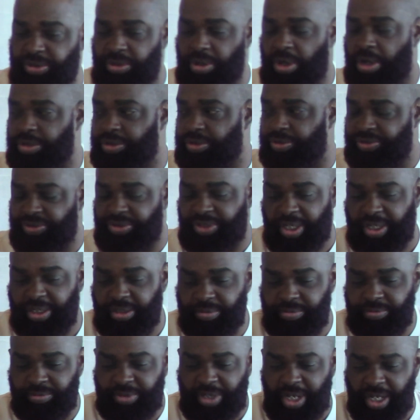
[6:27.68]
Guards are state,
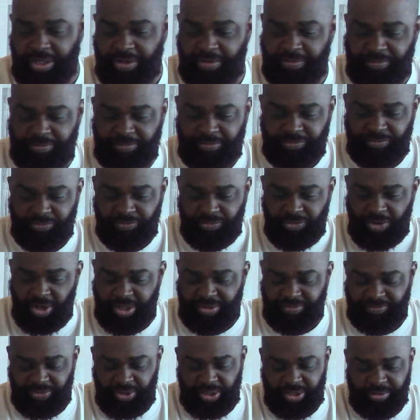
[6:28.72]
kind of
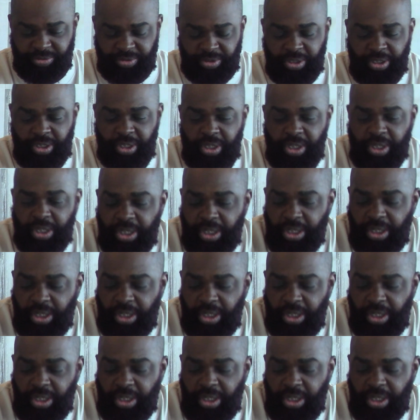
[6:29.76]
grandfathered. Sure.